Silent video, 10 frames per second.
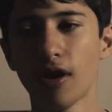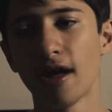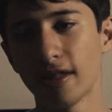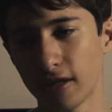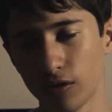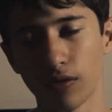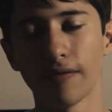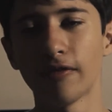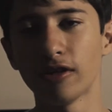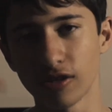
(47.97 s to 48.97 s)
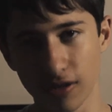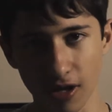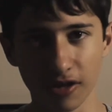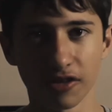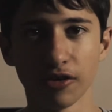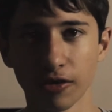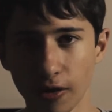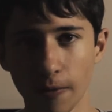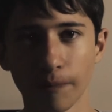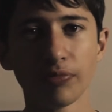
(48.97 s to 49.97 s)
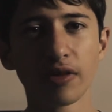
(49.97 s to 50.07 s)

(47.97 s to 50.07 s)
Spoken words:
and then you'll eventually start to,